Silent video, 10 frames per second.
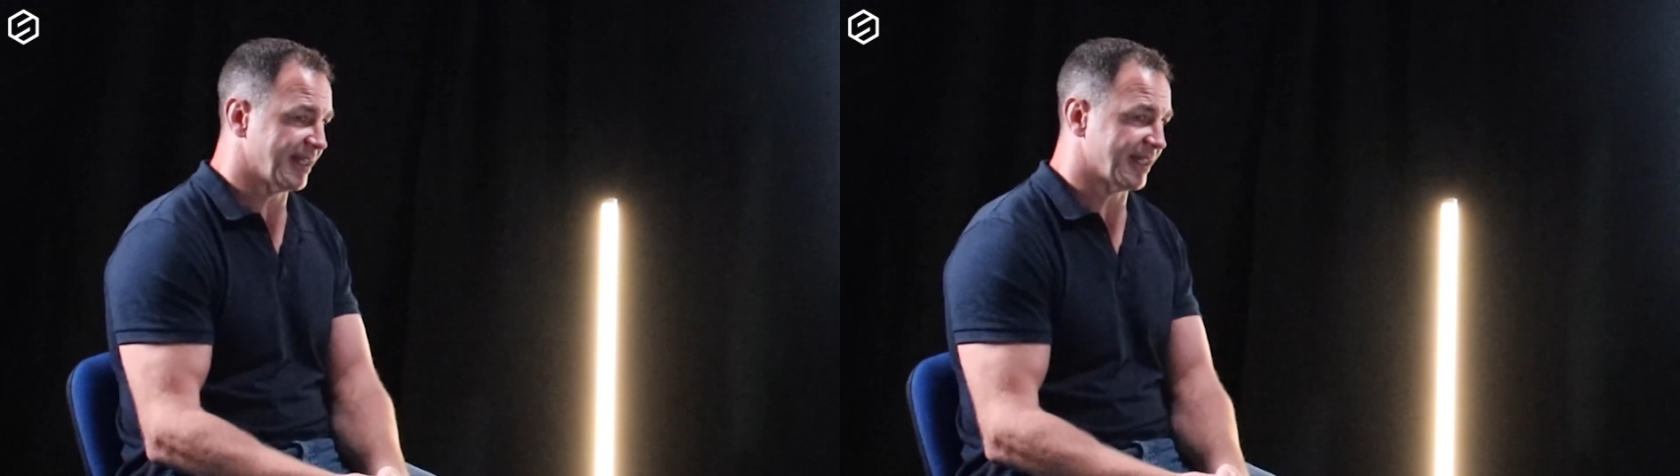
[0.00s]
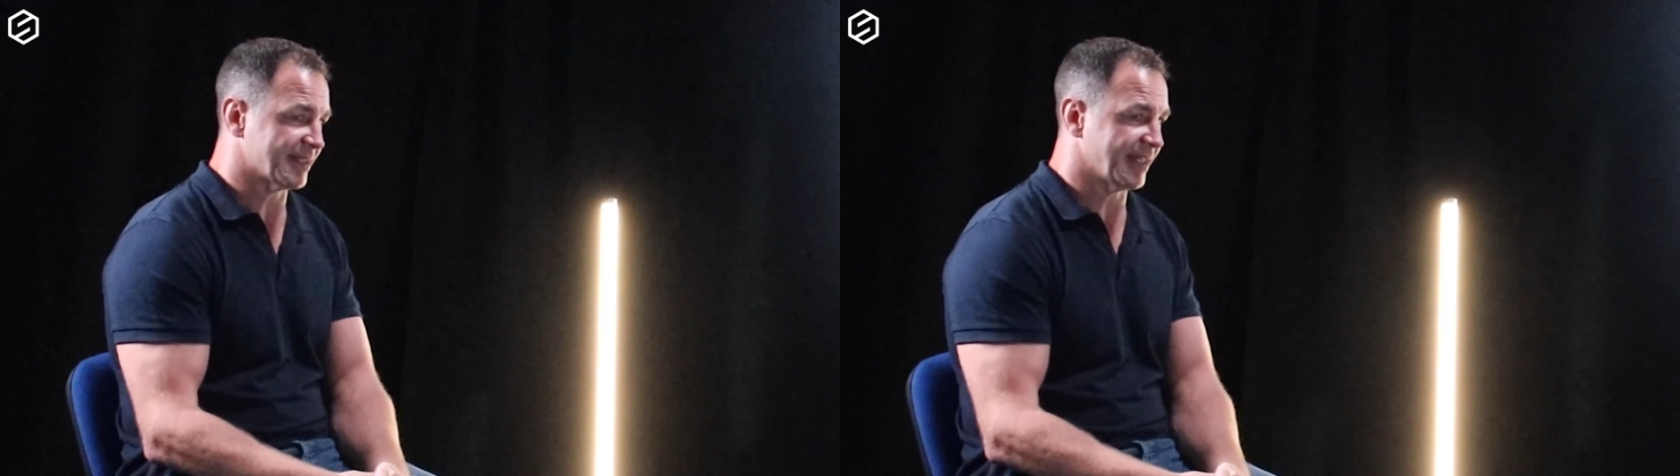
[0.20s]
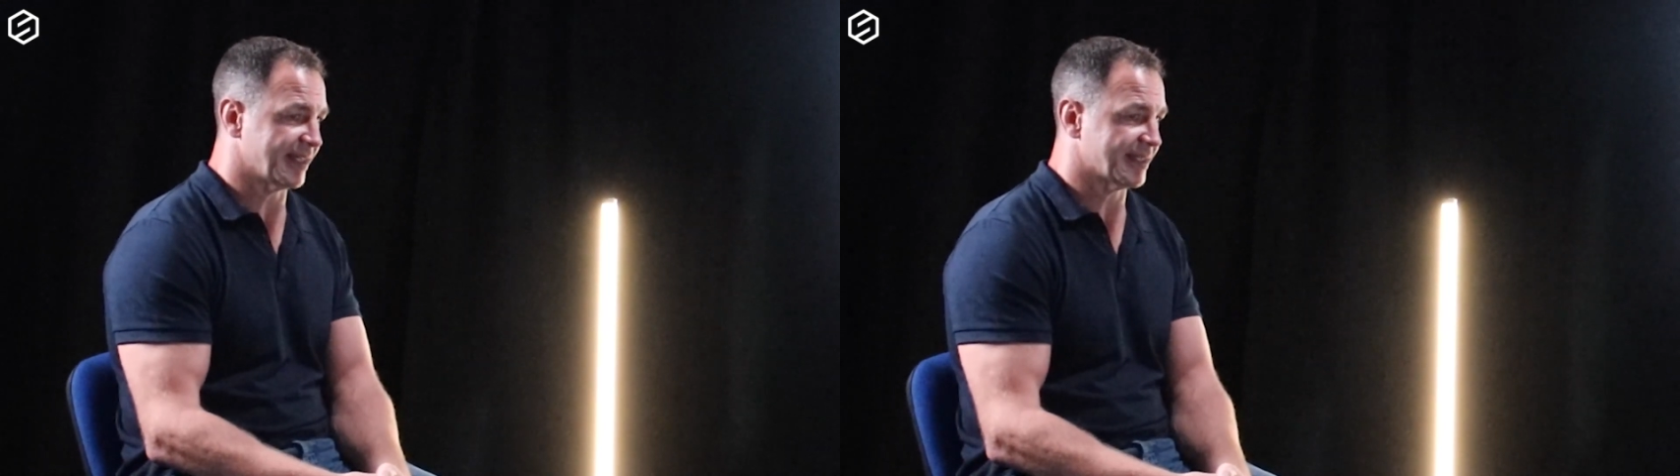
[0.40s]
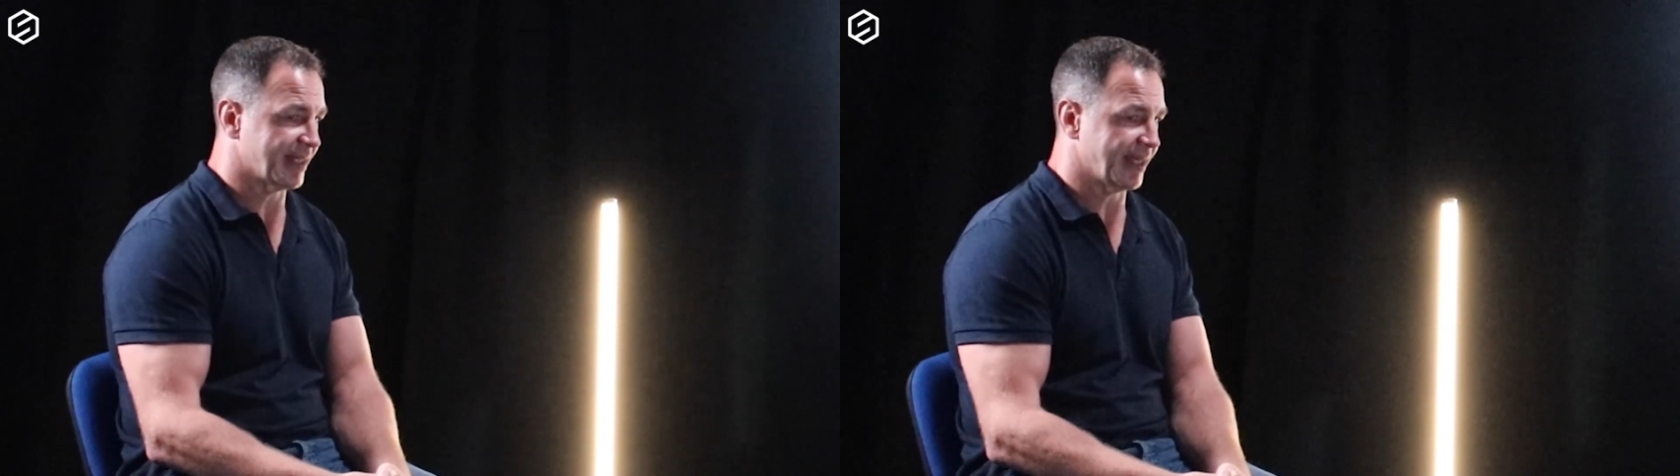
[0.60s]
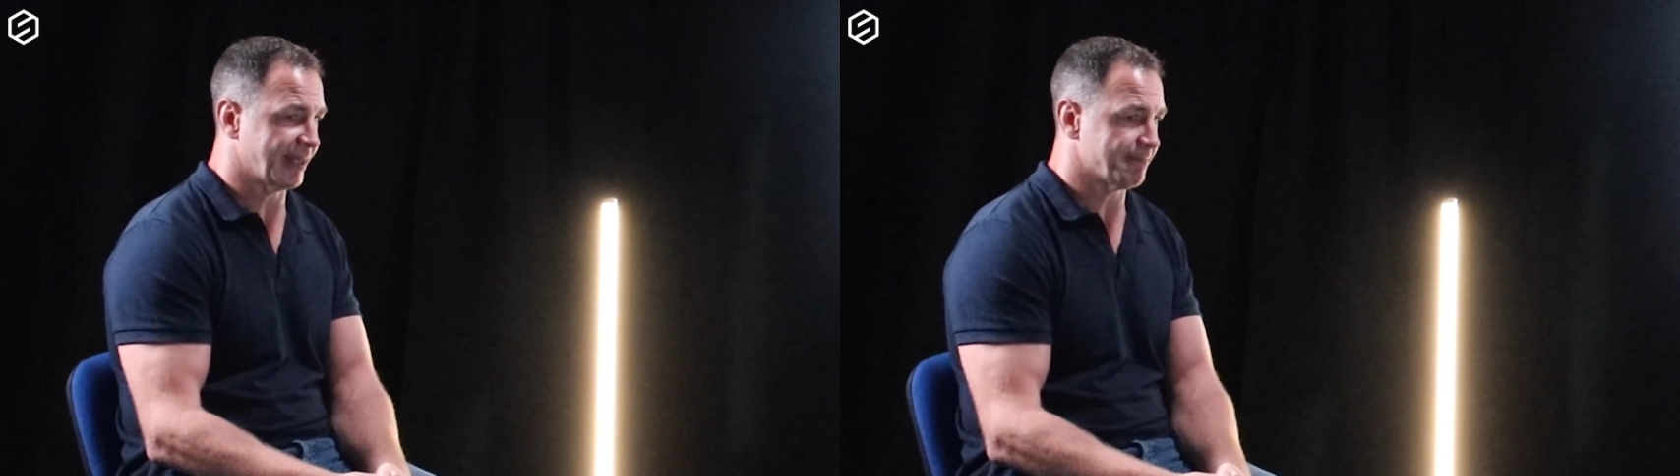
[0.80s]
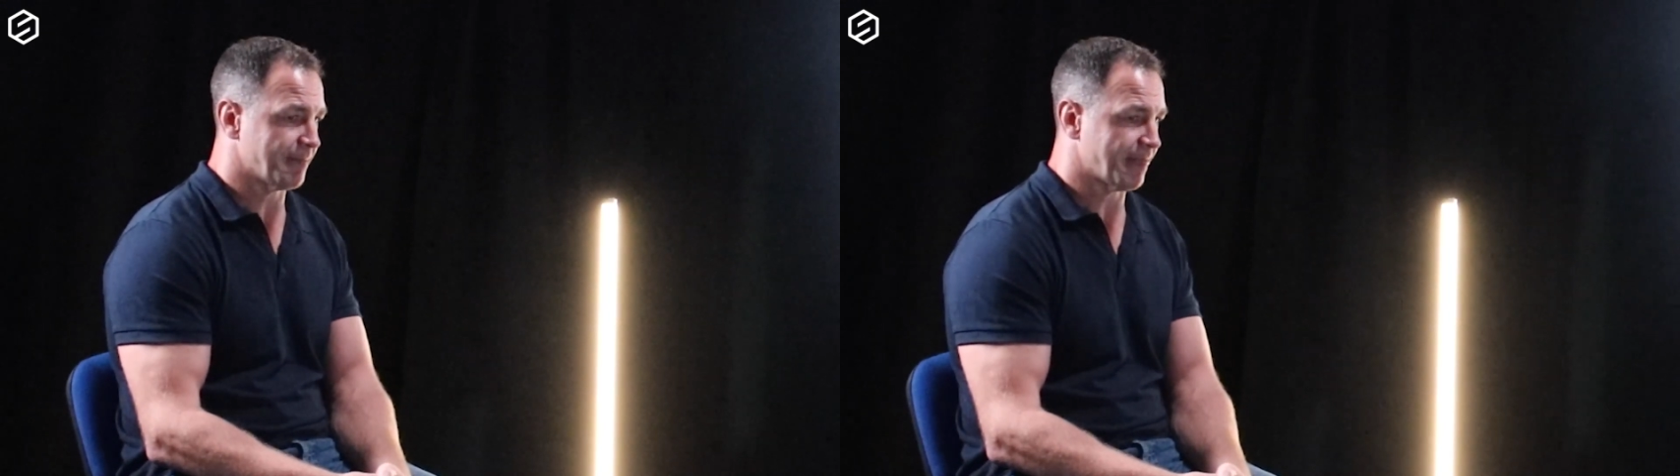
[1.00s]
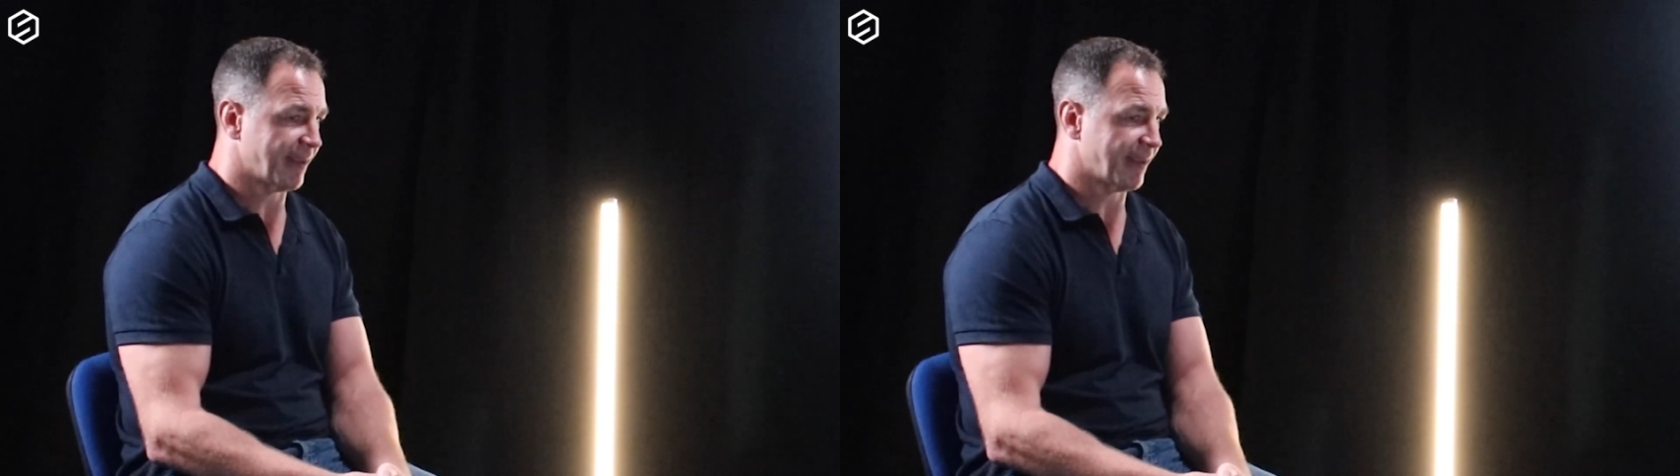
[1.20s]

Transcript: takes an